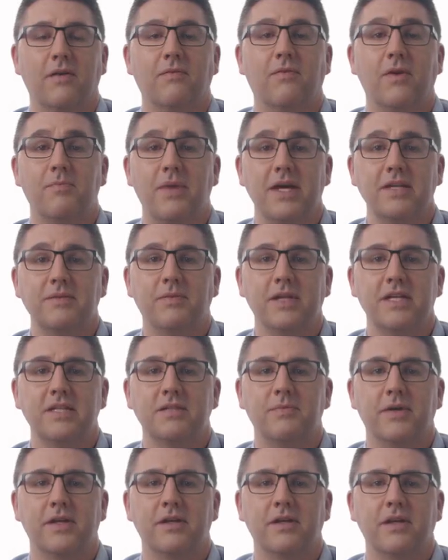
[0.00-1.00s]
For best
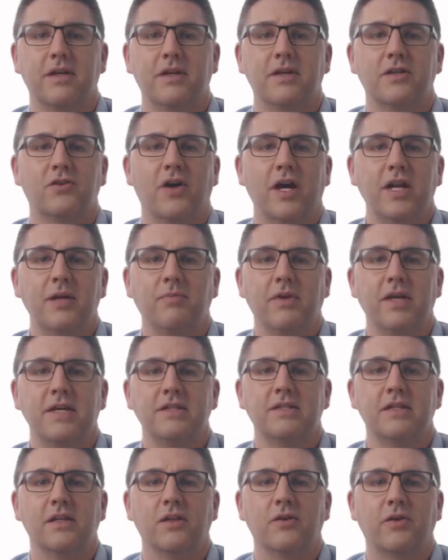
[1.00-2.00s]
placement, try to
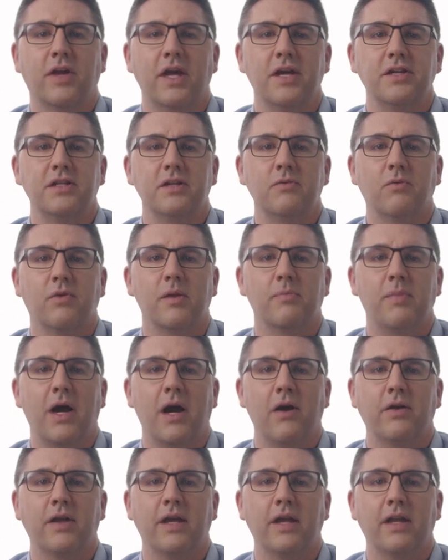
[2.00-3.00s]
place it in a location where the
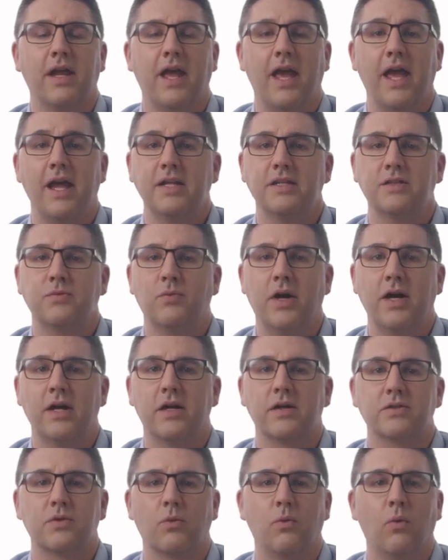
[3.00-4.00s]
power kit and its
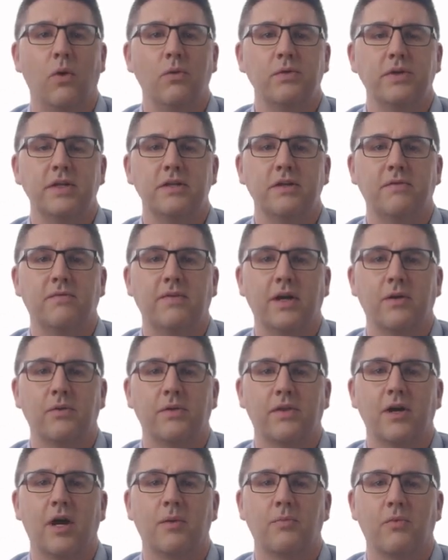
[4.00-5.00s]
wires won't interfere
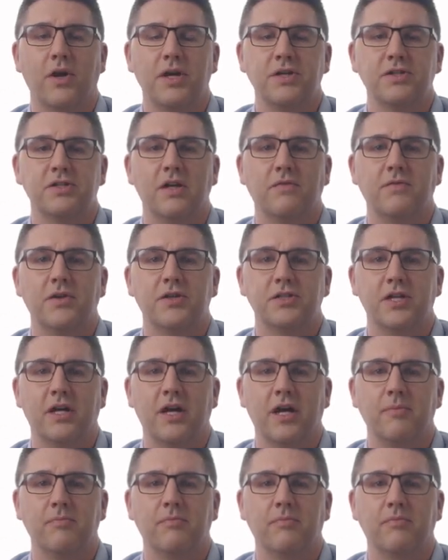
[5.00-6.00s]
with the operation of your
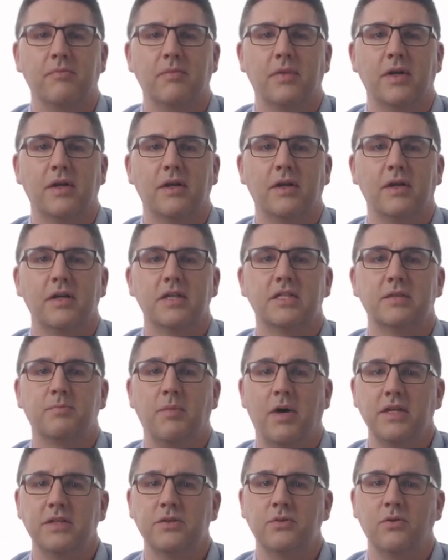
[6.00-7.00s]
chime.
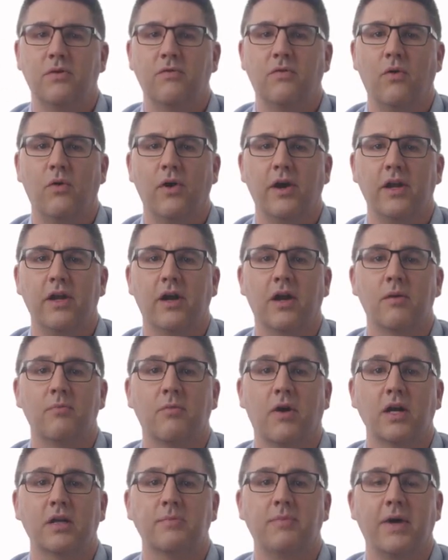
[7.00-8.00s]
Spots to avoid are
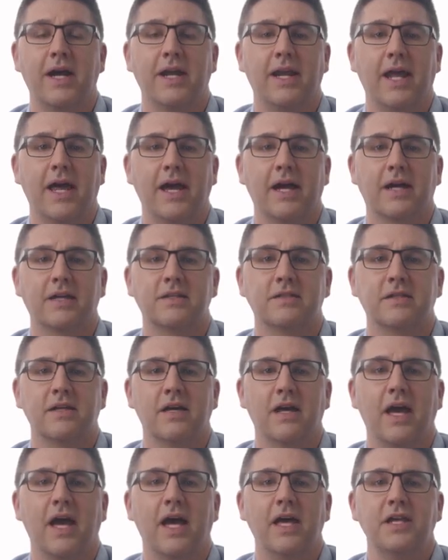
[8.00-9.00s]
marked by an X,
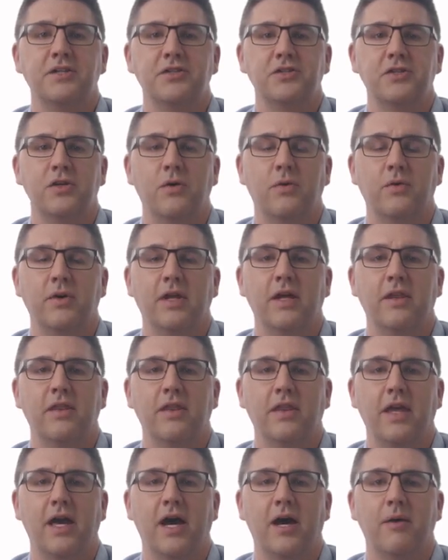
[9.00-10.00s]
as shown in
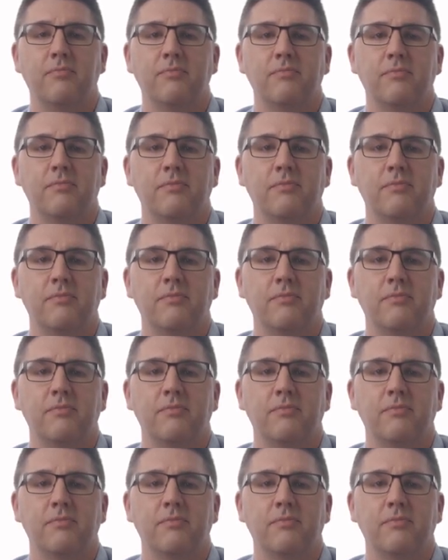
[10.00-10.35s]
the app.